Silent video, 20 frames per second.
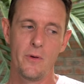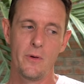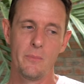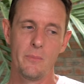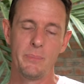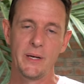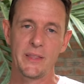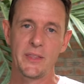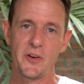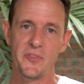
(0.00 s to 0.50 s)

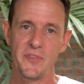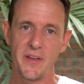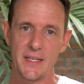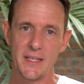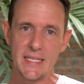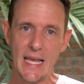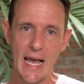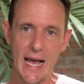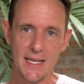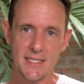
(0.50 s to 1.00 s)
But they're
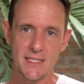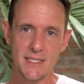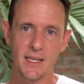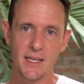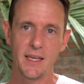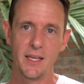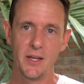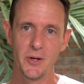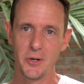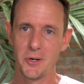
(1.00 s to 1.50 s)
fantastic
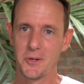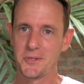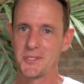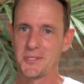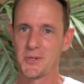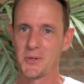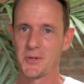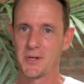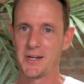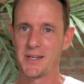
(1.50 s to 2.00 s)
hero
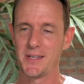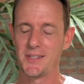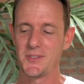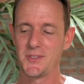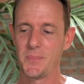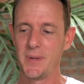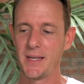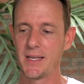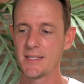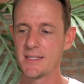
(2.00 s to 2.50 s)
stories
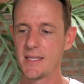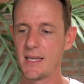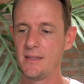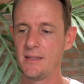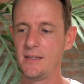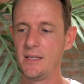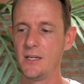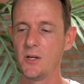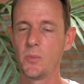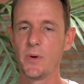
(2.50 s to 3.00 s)
because they
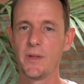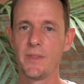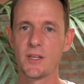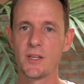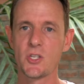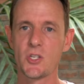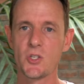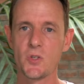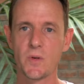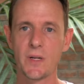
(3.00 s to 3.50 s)
deal with
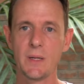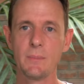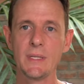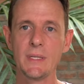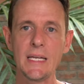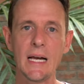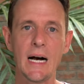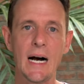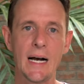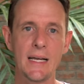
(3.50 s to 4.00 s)

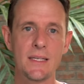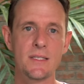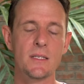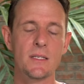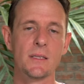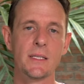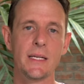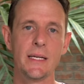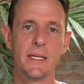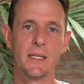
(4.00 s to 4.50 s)
extremely
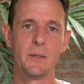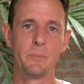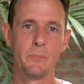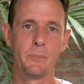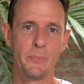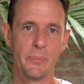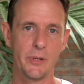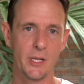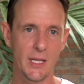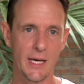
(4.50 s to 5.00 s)
isolated
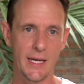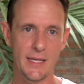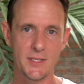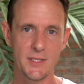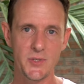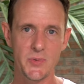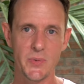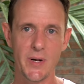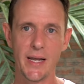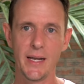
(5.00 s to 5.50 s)

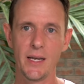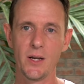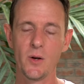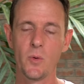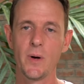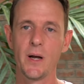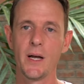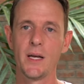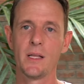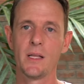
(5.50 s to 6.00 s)
plights, right? In
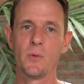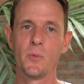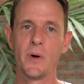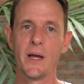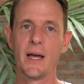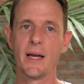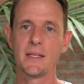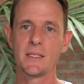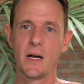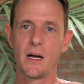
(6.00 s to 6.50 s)
a
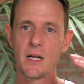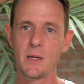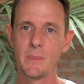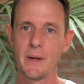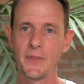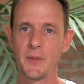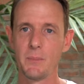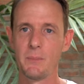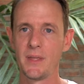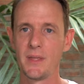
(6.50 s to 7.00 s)
way, I talk
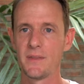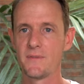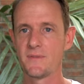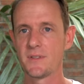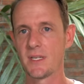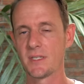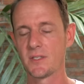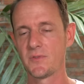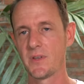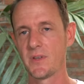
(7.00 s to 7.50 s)
about the myth of
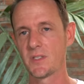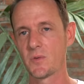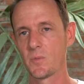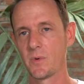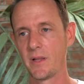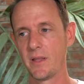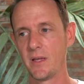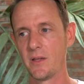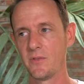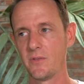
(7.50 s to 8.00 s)
Sisyphus in one
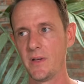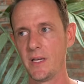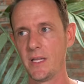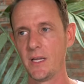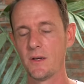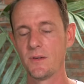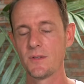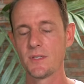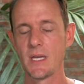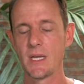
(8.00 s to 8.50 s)
of the other
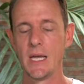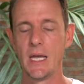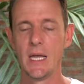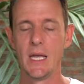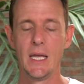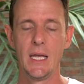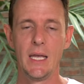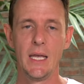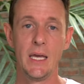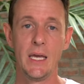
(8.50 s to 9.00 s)
videos.
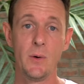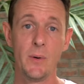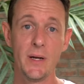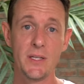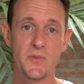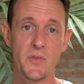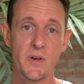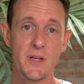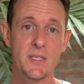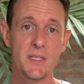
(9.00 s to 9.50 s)
In a way,
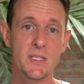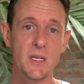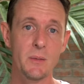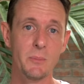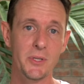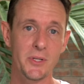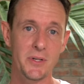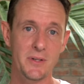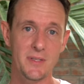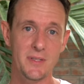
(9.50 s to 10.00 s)
it's very
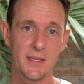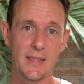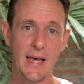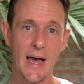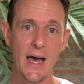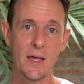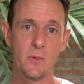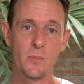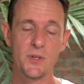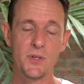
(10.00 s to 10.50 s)
similar to
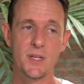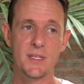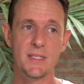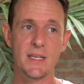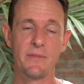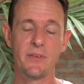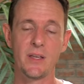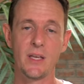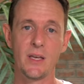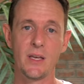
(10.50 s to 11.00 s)
that, which is
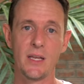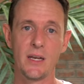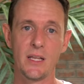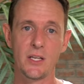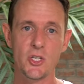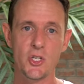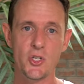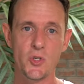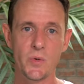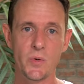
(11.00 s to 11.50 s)
having an
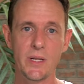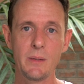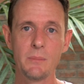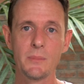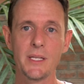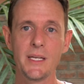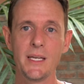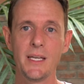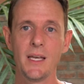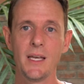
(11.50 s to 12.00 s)

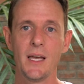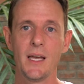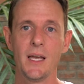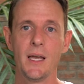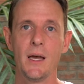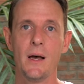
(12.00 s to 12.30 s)
extremely